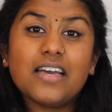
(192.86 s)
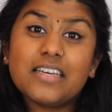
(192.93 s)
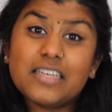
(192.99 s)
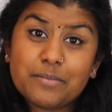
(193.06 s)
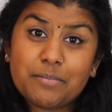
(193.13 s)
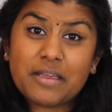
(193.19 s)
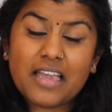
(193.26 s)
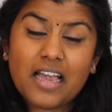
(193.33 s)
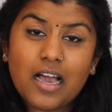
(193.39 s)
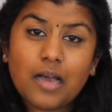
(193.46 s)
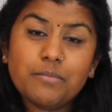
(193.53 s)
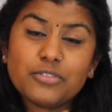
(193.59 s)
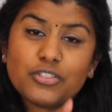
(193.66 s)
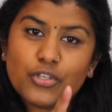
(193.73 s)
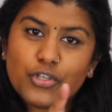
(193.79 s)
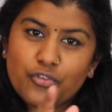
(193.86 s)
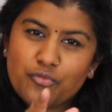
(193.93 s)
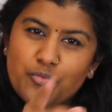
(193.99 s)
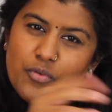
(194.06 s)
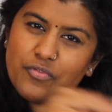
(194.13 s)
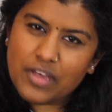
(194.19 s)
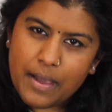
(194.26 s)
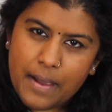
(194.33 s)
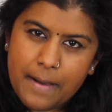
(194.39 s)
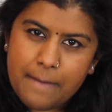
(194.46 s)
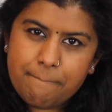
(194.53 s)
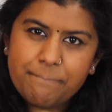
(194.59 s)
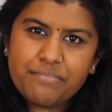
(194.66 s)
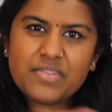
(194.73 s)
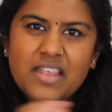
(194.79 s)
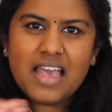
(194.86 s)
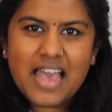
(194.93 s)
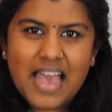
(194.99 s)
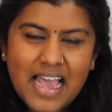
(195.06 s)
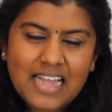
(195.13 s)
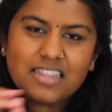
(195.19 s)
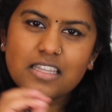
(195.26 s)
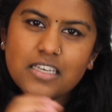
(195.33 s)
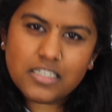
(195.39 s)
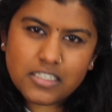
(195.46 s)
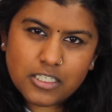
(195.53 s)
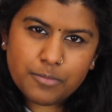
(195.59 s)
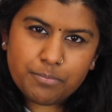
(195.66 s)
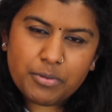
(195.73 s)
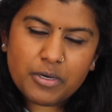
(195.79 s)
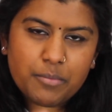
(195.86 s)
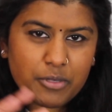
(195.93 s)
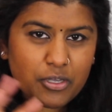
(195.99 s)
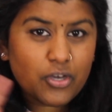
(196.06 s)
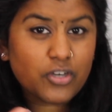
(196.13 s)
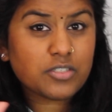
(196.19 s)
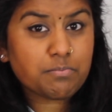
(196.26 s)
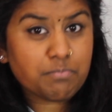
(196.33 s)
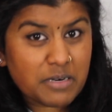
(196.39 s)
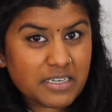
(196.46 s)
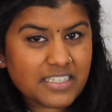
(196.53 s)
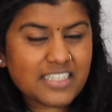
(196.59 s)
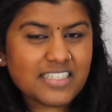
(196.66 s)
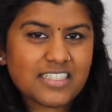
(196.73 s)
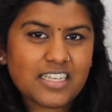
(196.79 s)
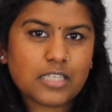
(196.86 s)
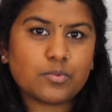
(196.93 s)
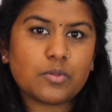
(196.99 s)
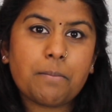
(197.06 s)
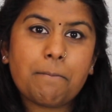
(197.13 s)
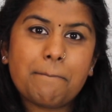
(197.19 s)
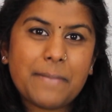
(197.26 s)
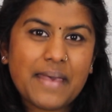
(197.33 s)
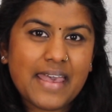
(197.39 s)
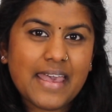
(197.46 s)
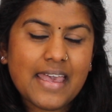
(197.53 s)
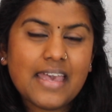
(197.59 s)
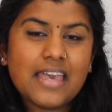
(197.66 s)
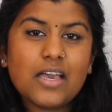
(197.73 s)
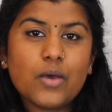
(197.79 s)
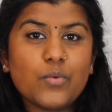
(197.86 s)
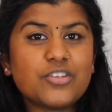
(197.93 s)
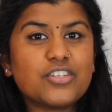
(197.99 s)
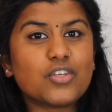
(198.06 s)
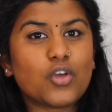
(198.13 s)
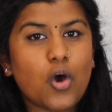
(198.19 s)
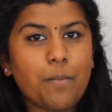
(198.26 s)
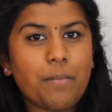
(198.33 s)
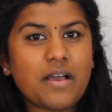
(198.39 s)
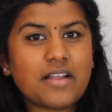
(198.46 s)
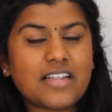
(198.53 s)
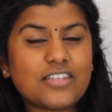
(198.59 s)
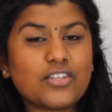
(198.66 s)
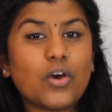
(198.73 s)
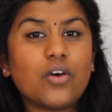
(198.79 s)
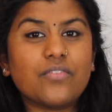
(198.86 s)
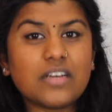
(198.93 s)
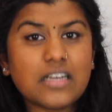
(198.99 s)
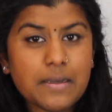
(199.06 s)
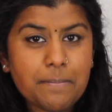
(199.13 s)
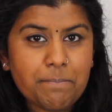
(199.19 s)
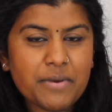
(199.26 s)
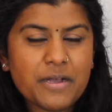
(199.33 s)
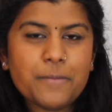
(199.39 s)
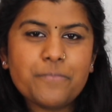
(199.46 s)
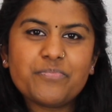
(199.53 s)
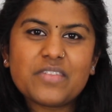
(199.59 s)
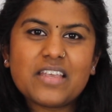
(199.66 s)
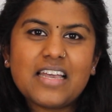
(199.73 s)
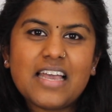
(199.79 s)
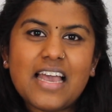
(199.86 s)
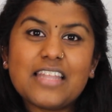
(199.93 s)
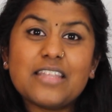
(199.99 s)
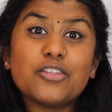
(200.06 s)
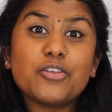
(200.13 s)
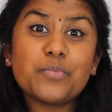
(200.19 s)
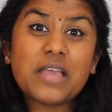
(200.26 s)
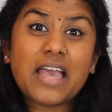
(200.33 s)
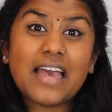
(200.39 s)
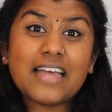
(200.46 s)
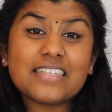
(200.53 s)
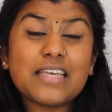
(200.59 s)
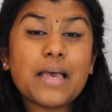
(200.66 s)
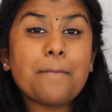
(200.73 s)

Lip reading: It becomes, so you remove the at the up because patti starts with pe, which is a compound letter of up, and you get